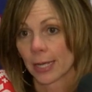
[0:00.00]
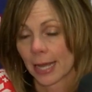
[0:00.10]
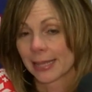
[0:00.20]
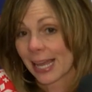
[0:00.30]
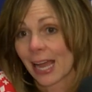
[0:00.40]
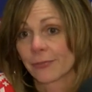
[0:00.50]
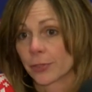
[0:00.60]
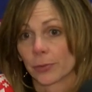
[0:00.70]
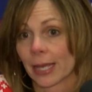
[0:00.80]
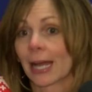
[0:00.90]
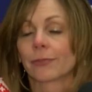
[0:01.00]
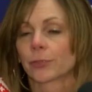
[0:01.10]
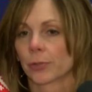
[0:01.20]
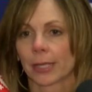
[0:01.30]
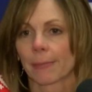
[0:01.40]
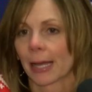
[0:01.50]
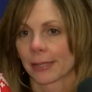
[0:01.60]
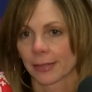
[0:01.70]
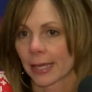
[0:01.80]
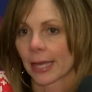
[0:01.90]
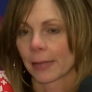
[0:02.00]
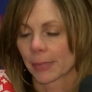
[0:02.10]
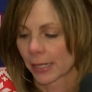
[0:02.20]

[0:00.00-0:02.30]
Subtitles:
And they have to. They have to get back in the game.